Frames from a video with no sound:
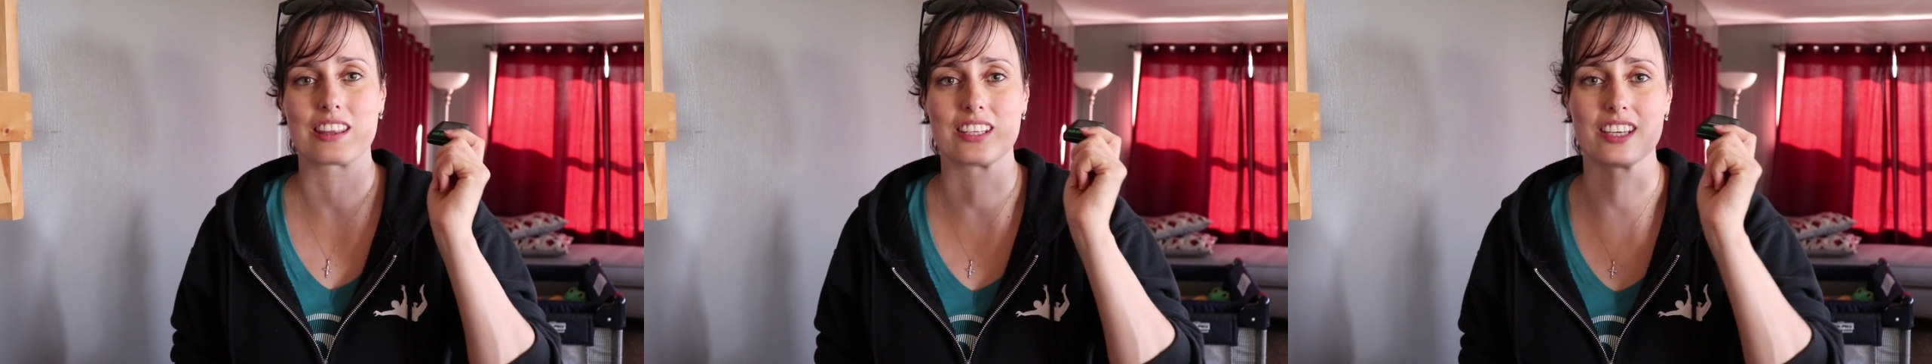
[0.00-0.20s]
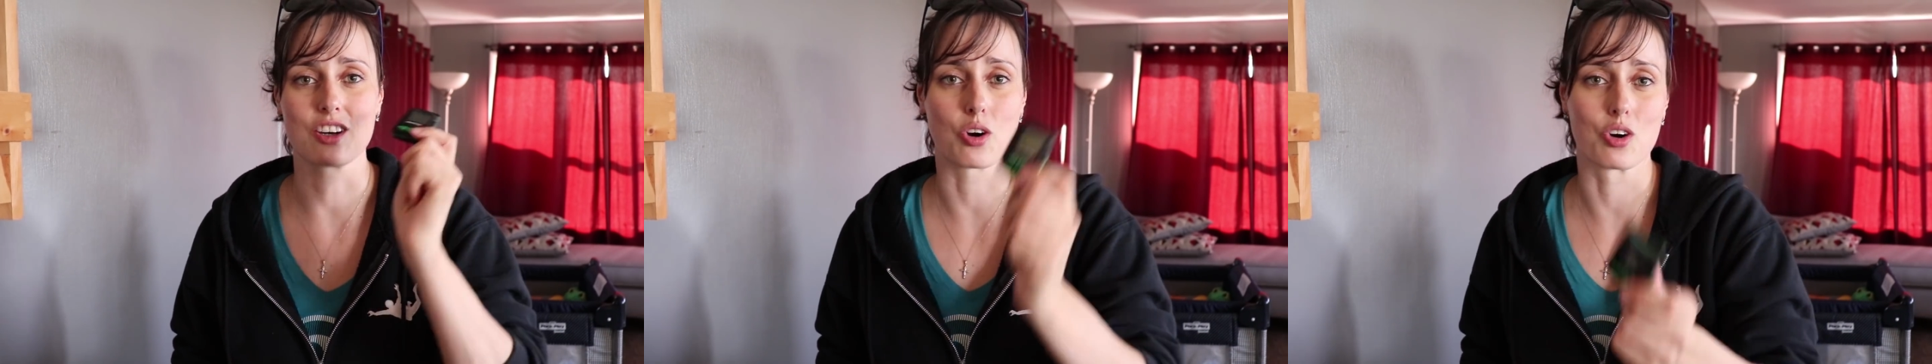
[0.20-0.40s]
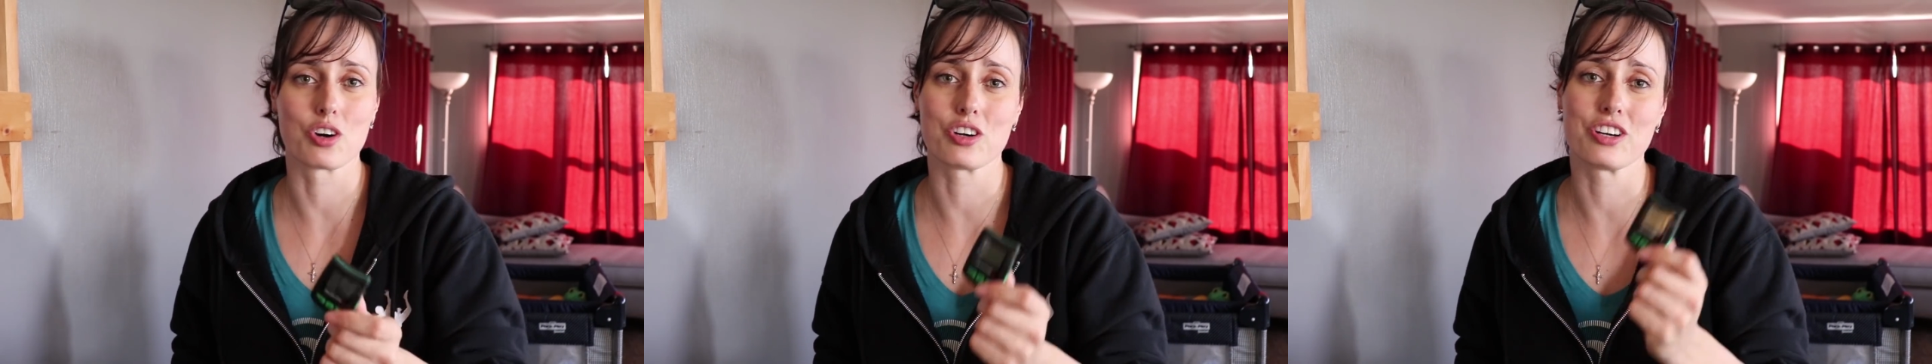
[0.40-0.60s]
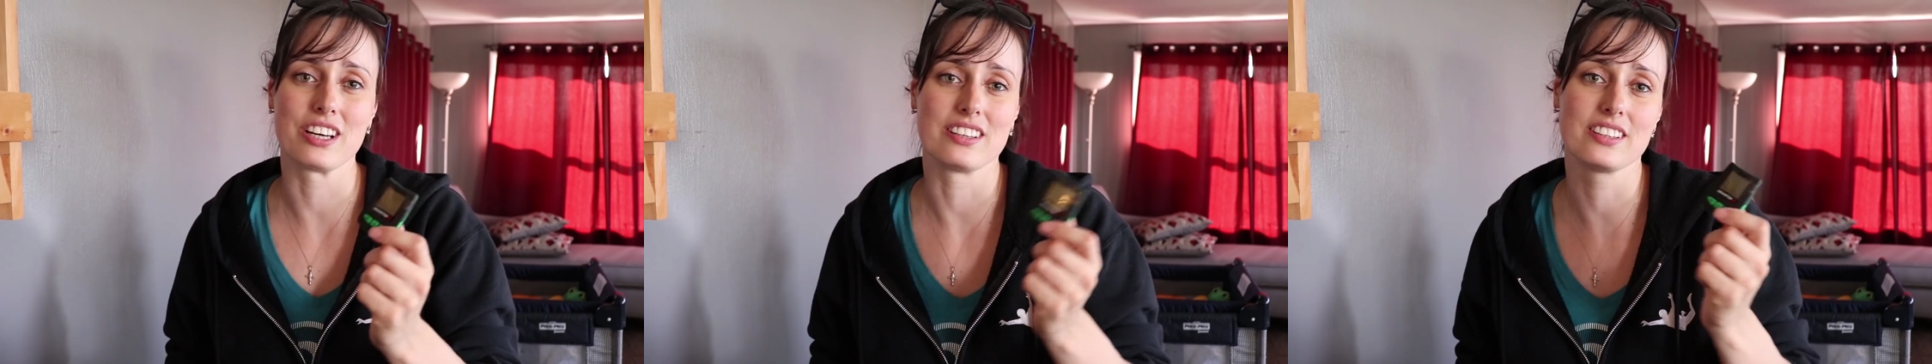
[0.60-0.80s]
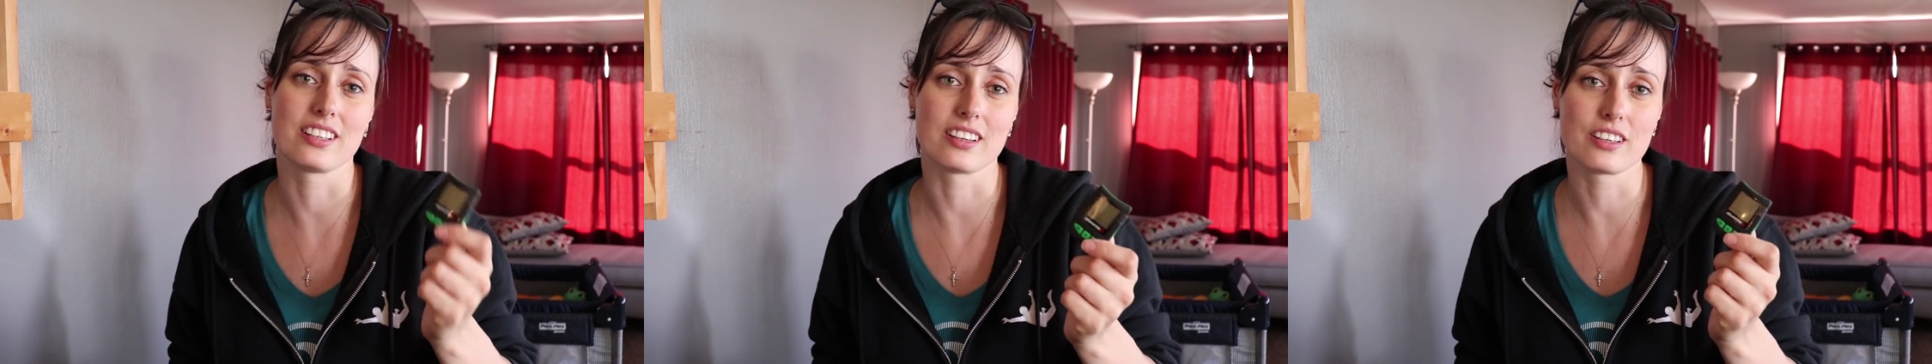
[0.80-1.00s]
the order
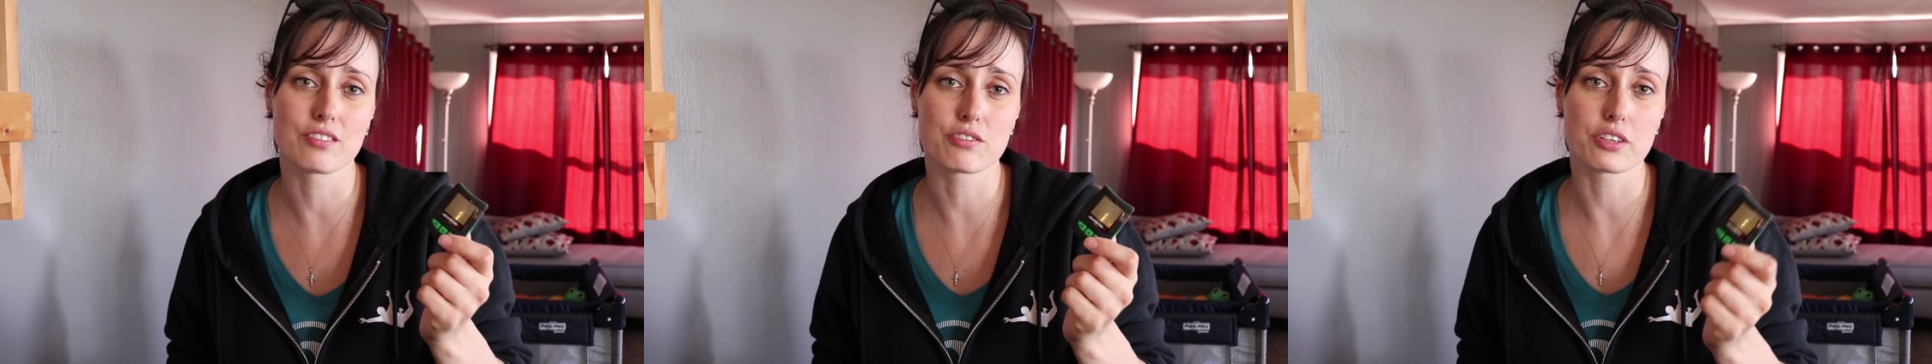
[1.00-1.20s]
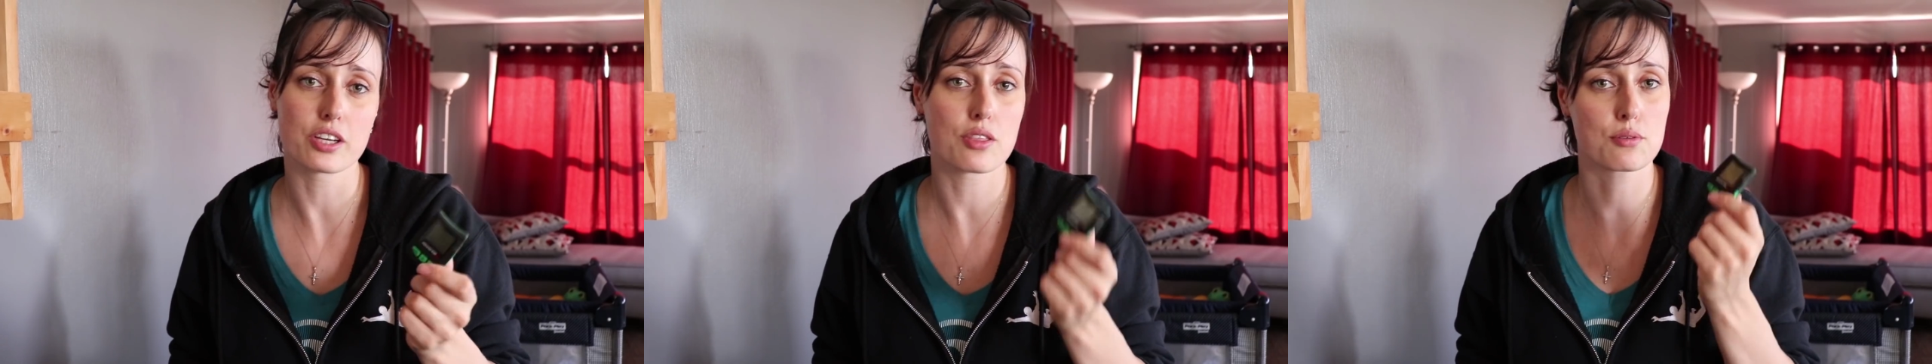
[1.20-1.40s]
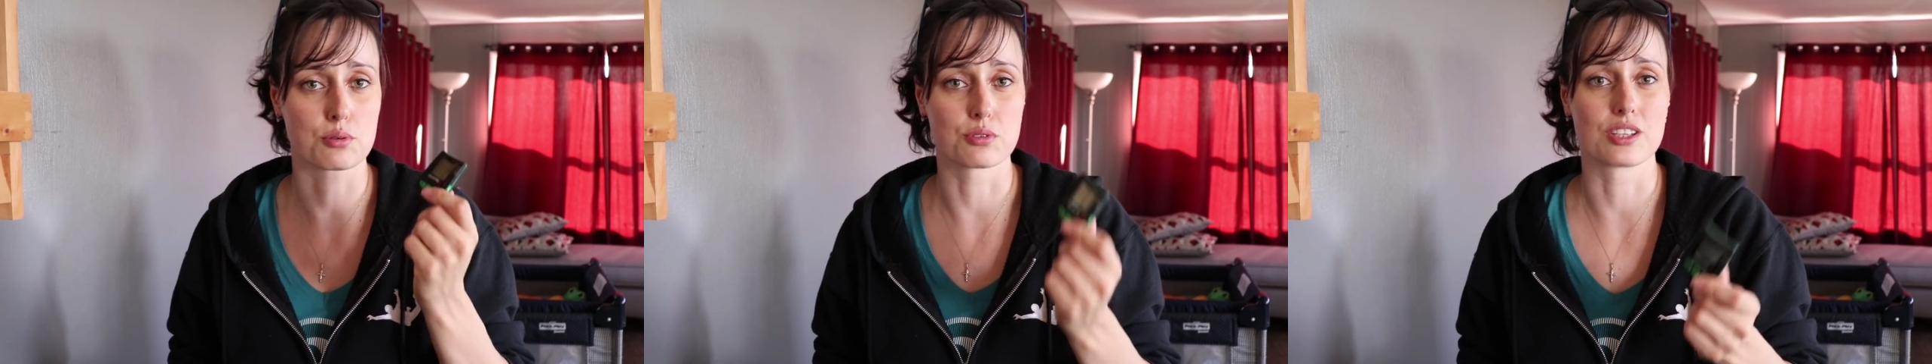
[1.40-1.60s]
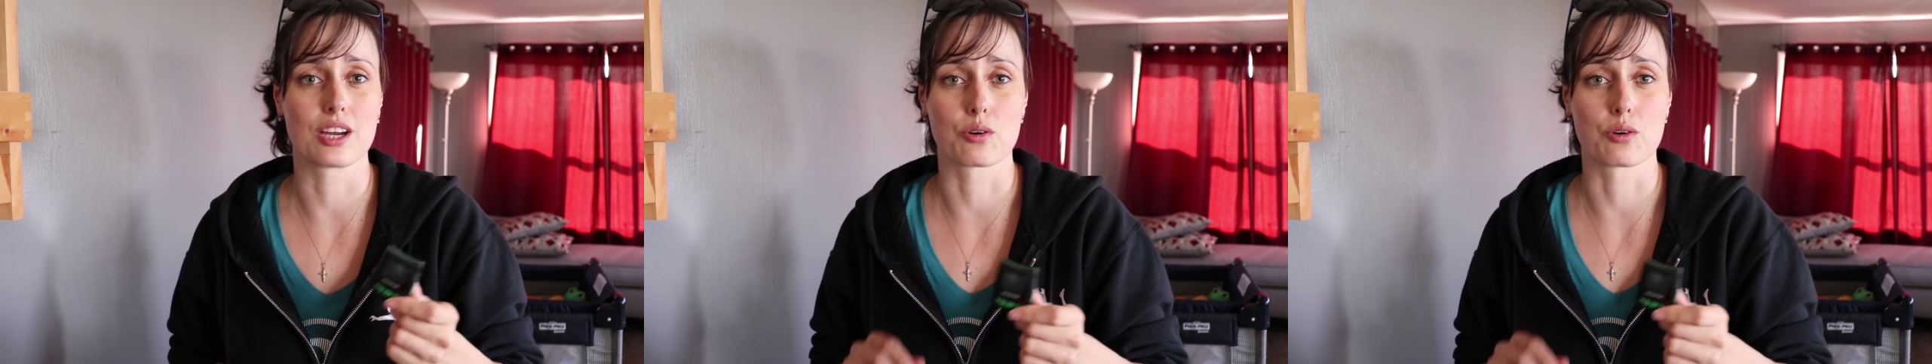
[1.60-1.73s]
and delivery through